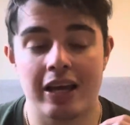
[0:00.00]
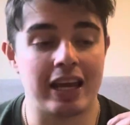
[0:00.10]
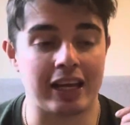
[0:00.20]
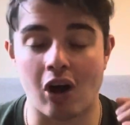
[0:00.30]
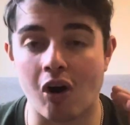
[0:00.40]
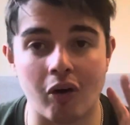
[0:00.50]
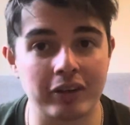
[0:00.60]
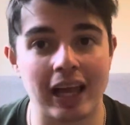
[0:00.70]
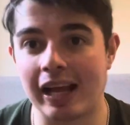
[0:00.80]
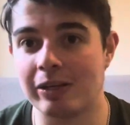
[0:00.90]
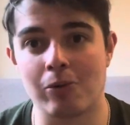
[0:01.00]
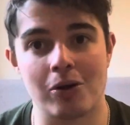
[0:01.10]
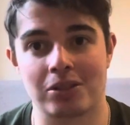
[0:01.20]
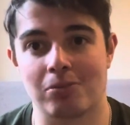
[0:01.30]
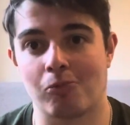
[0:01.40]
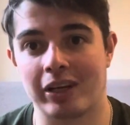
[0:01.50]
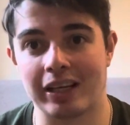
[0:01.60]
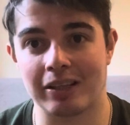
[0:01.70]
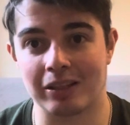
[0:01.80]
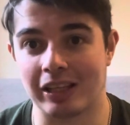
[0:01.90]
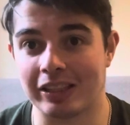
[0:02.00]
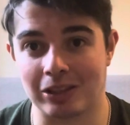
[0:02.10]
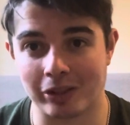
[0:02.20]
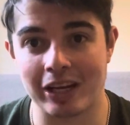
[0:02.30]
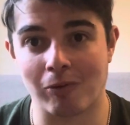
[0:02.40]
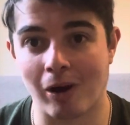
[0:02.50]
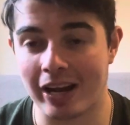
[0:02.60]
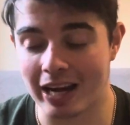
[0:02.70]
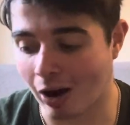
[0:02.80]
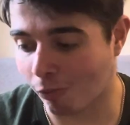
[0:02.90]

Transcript: It can't get any worse than what it is looking right now.